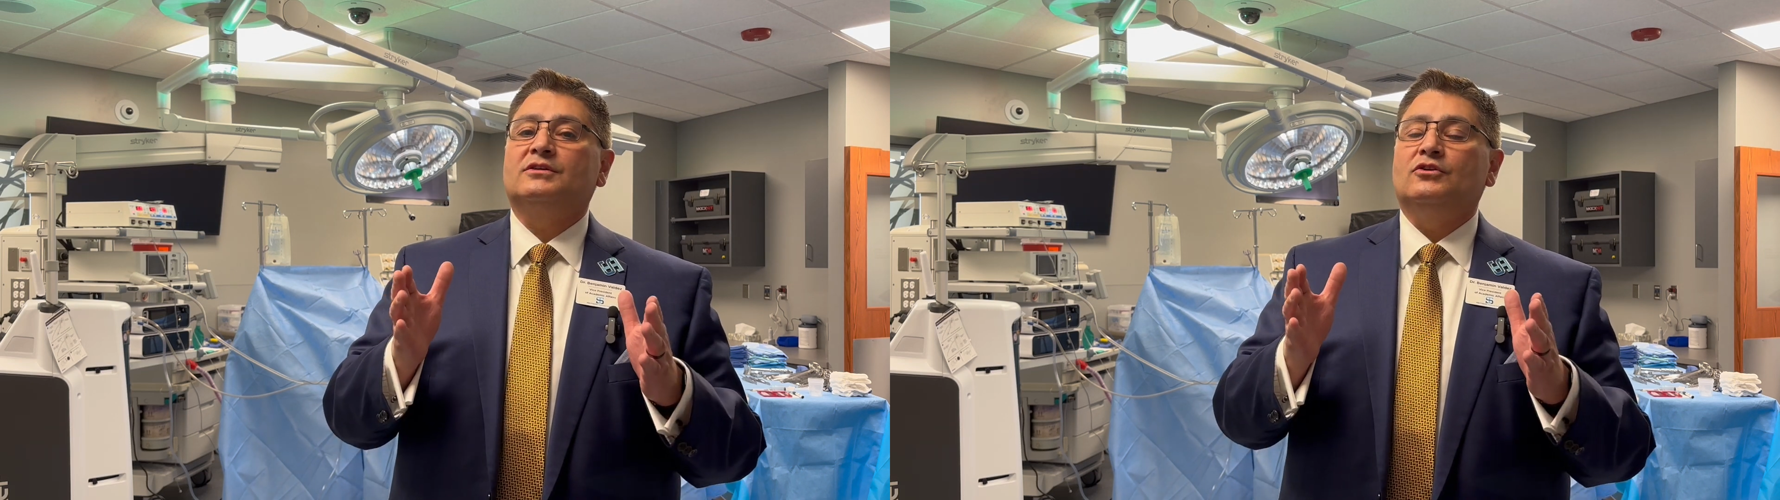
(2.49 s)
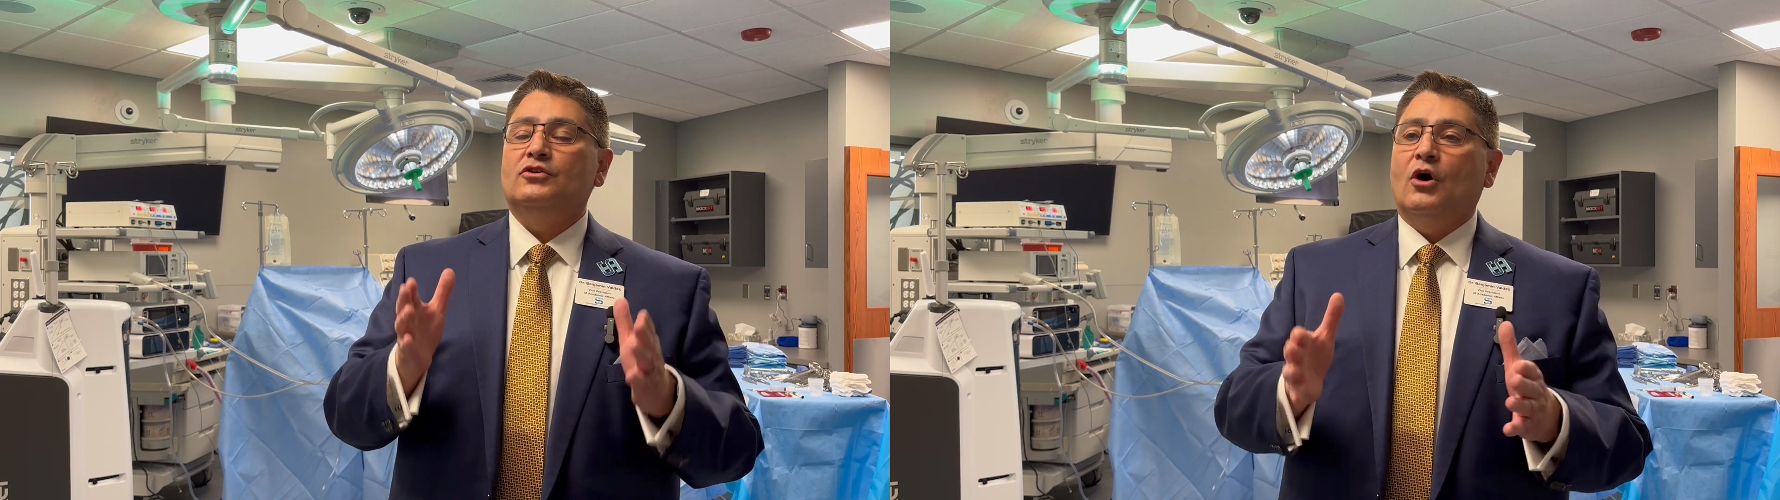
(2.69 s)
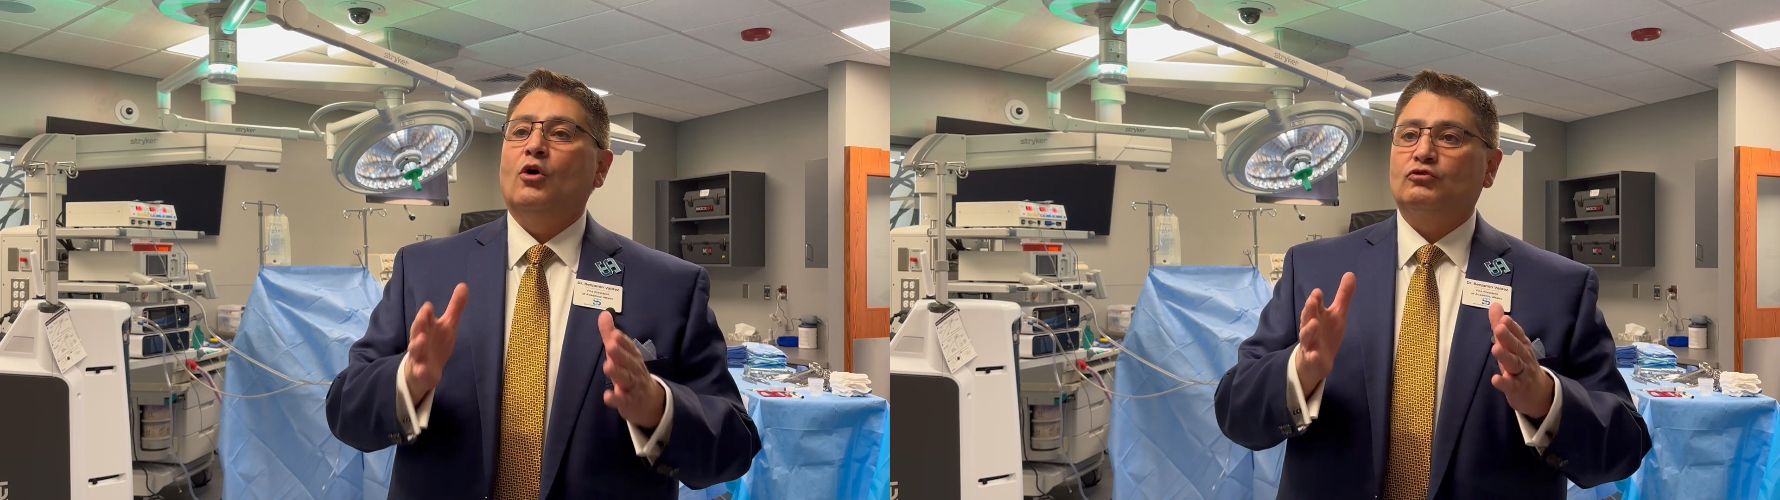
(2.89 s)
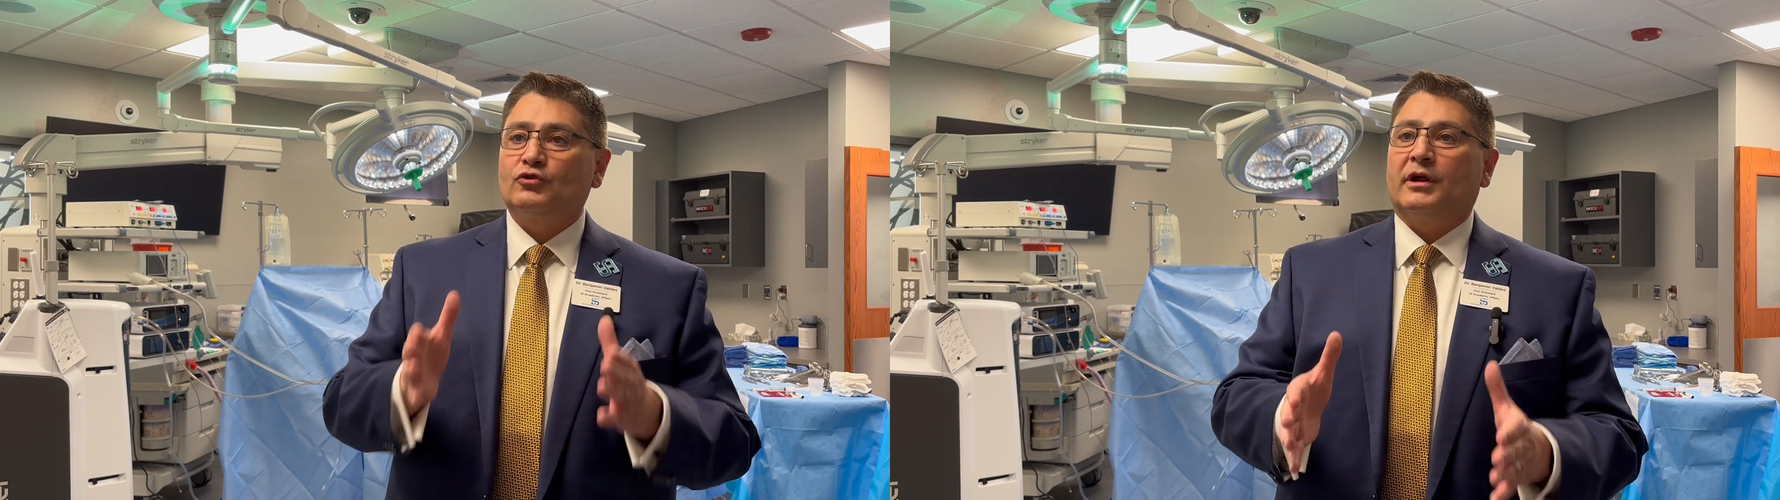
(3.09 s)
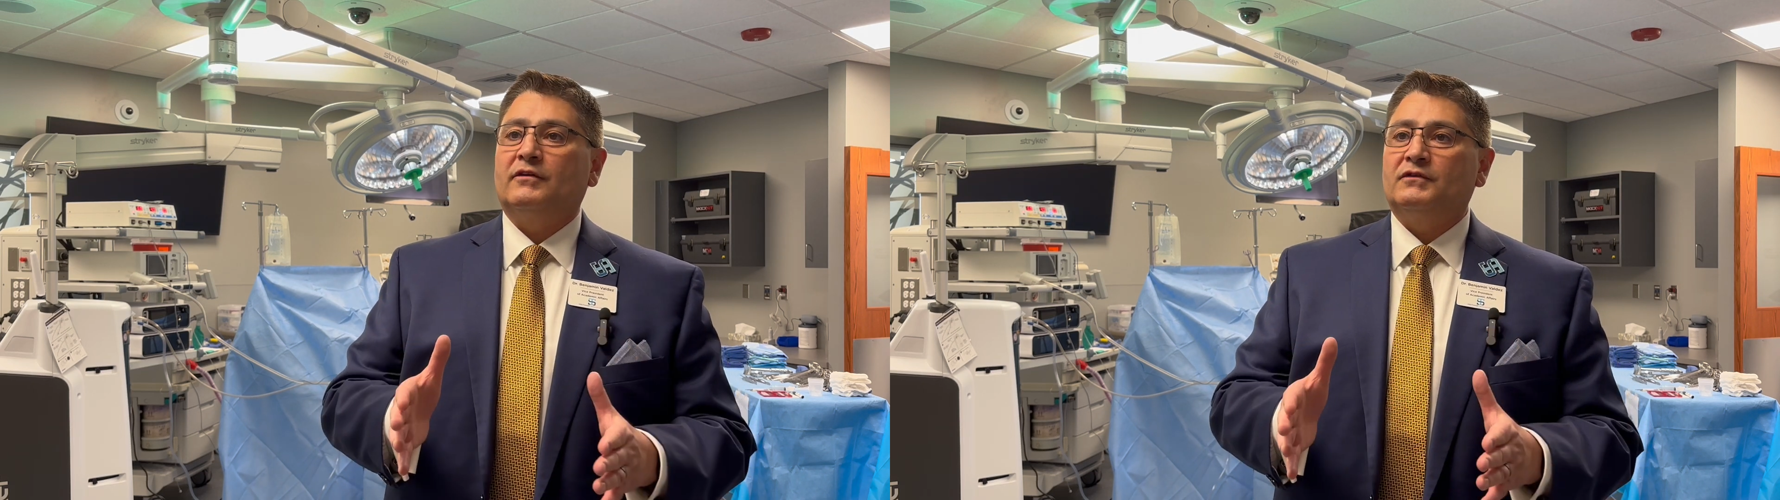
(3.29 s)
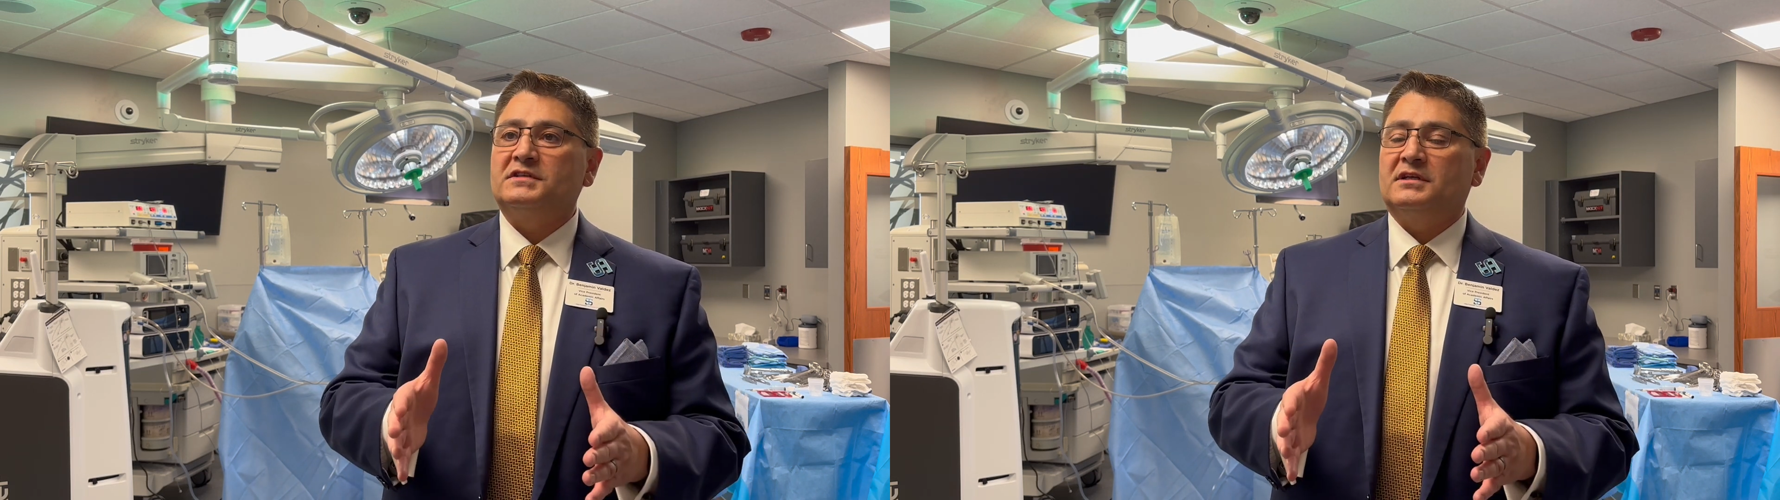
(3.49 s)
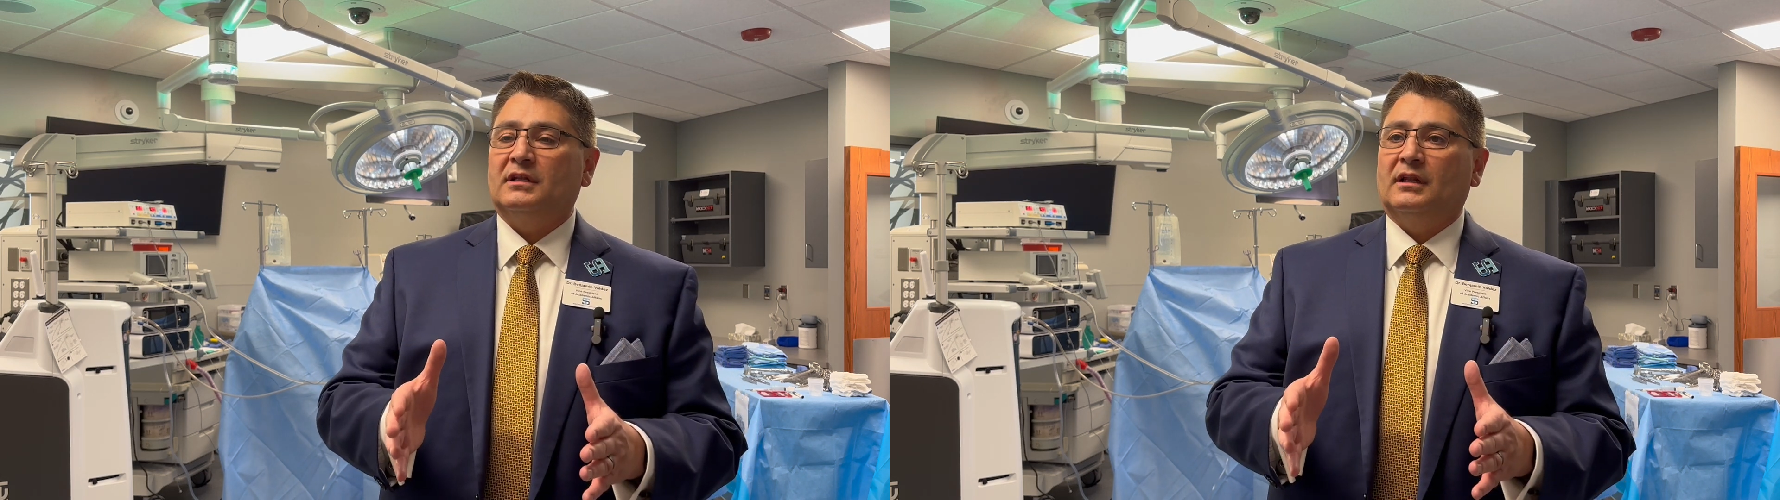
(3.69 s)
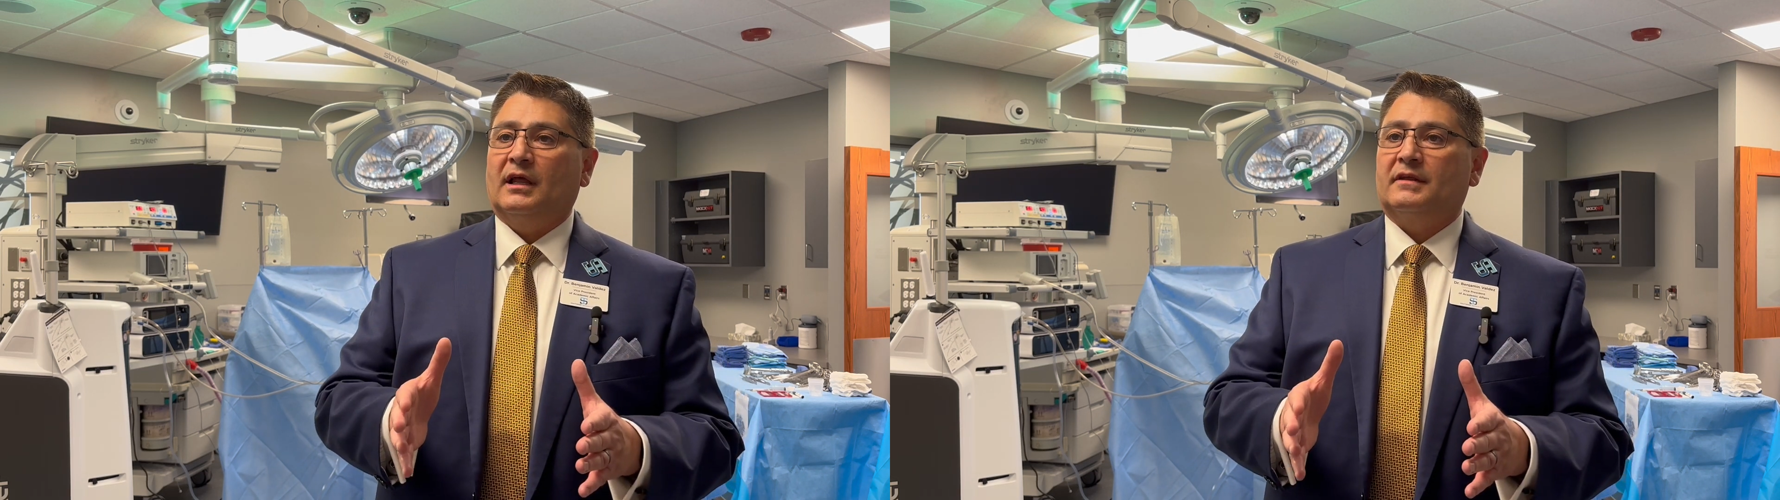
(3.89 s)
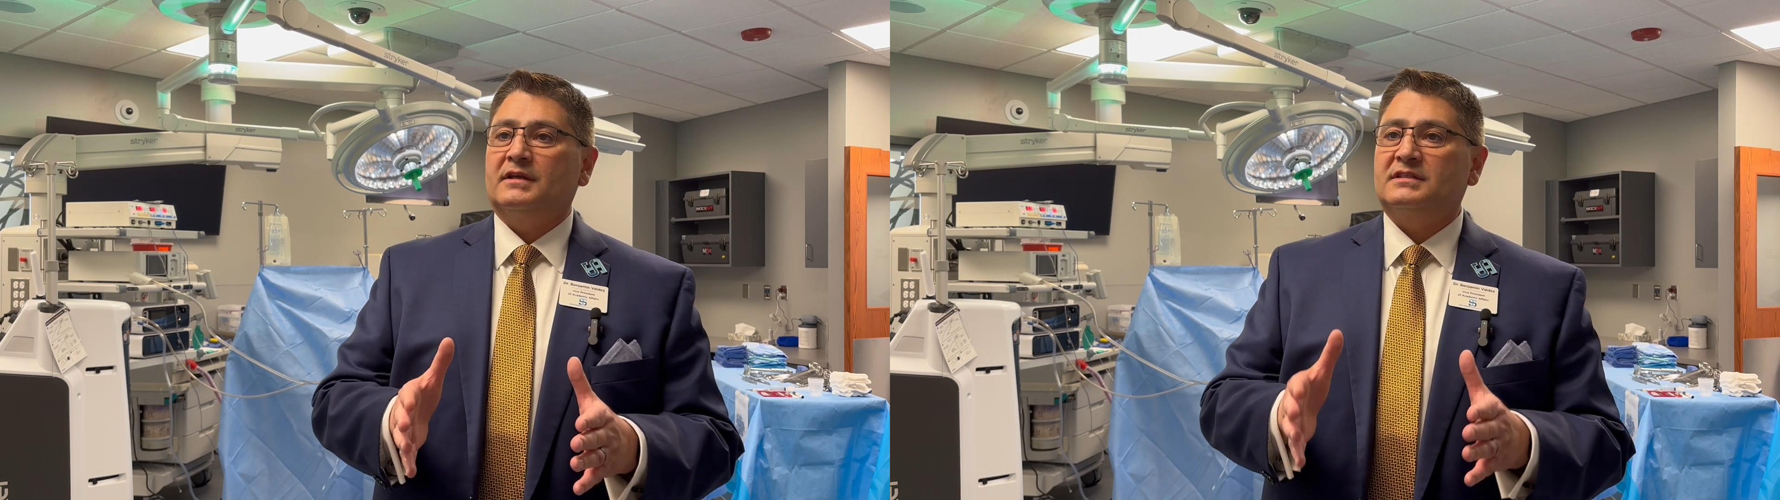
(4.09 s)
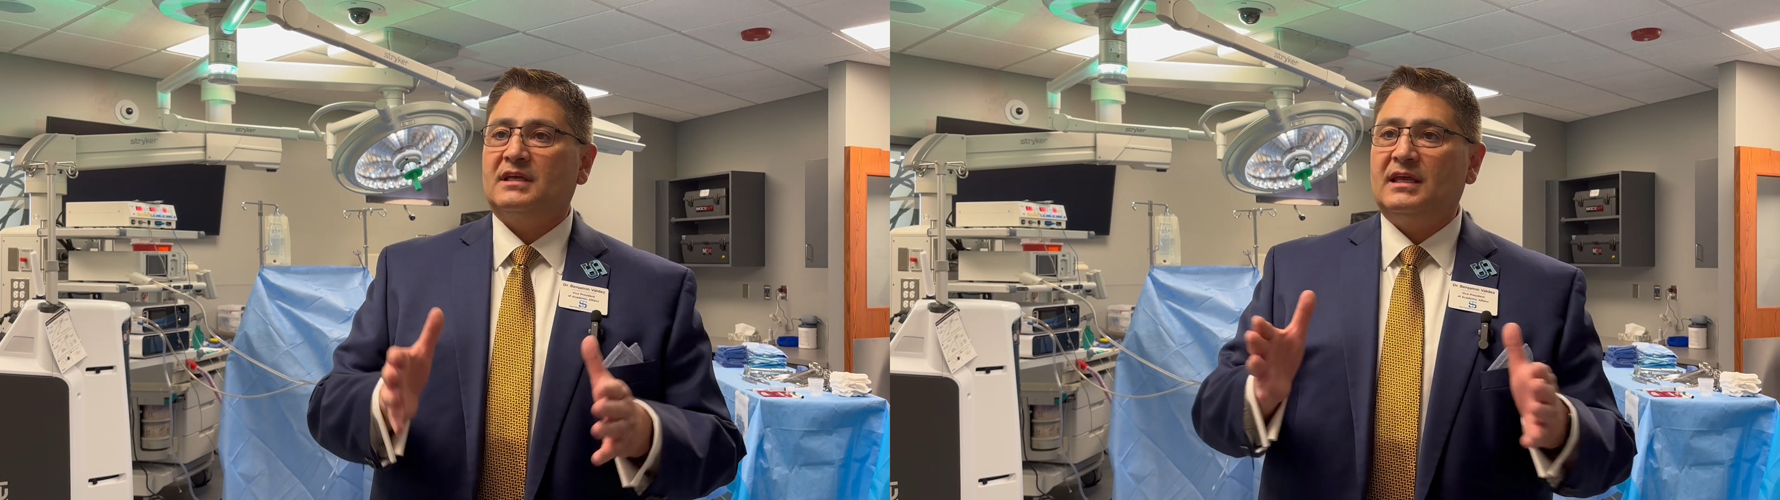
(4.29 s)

no training facility like this